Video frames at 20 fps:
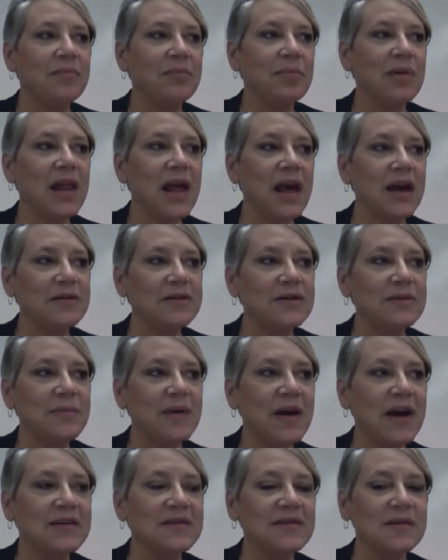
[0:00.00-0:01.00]
bladder
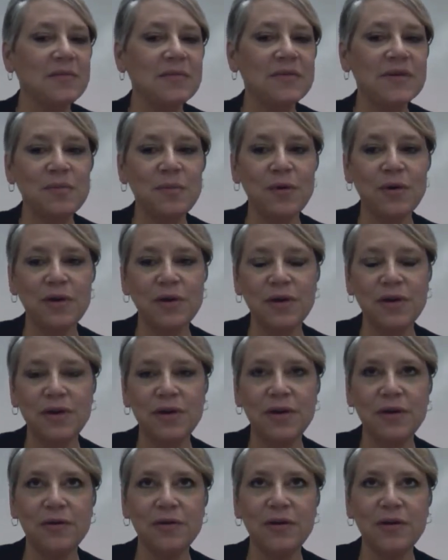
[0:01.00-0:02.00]
spasms, more
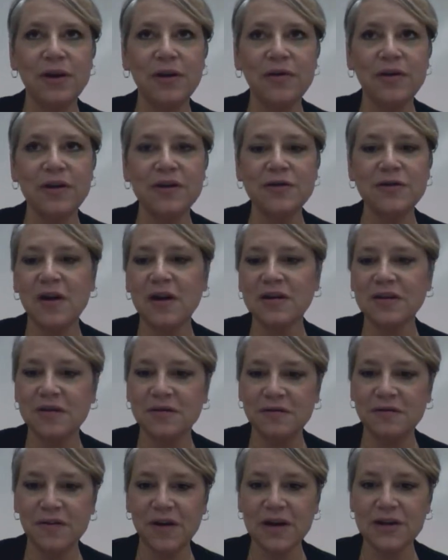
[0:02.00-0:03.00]
urinary tract
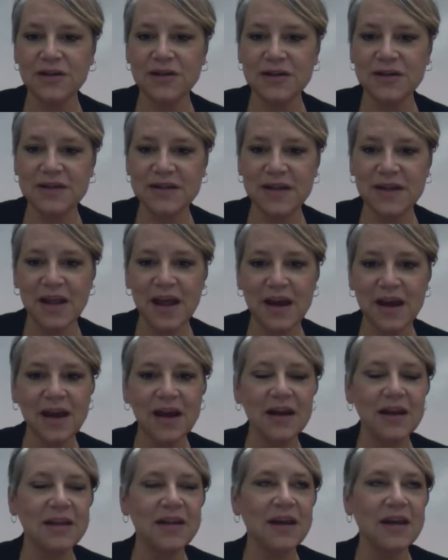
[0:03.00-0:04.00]
infections, and that
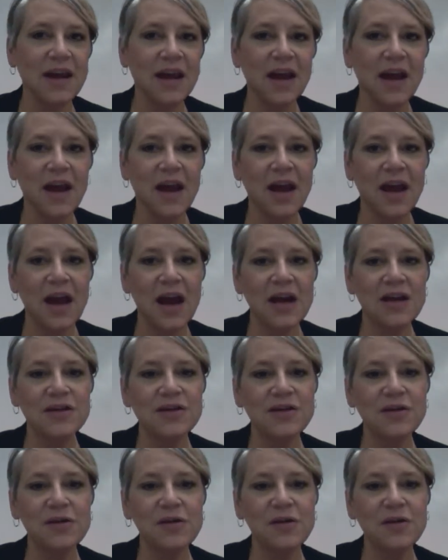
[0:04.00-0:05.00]
kind of thing,
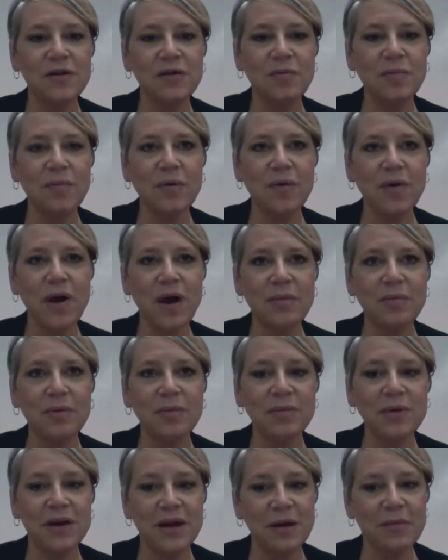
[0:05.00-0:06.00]
as you could
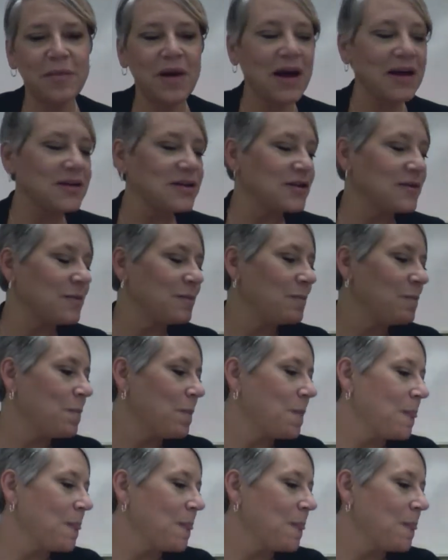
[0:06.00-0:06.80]
probably imagine.